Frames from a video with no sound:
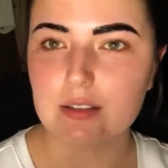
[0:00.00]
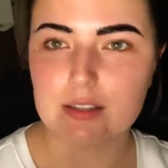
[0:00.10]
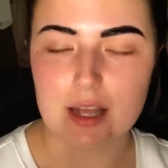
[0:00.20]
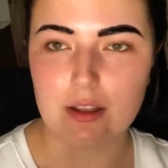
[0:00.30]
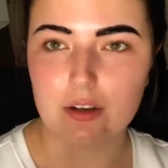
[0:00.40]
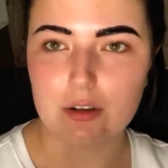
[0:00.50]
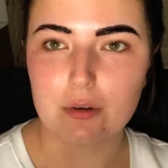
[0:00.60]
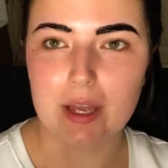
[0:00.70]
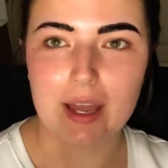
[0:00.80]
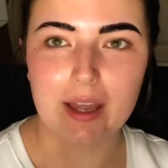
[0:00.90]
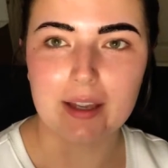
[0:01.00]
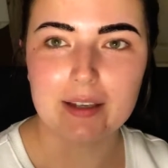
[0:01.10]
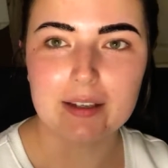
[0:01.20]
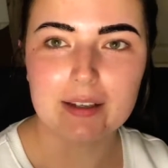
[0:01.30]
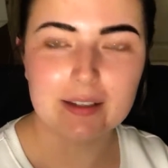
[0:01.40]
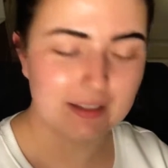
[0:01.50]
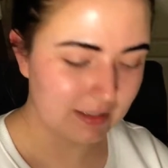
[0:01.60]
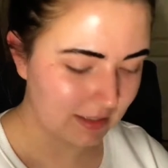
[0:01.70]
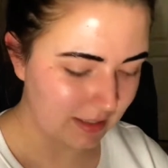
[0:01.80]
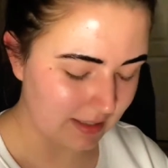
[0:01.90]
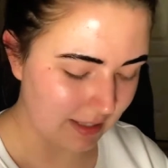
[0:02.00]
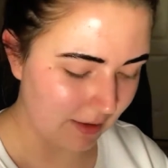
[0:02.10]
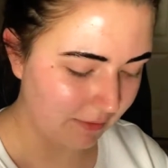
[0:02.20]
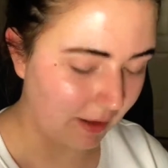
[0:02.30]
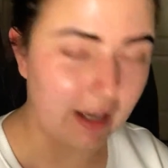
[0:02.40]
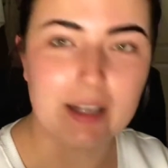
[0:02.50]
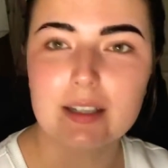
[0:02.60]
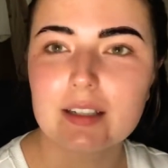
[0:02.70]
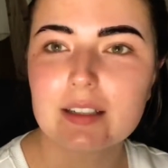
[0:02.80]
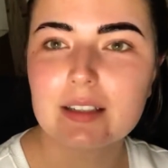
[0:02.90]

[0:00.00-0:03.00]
Does that look okay? Is that fine?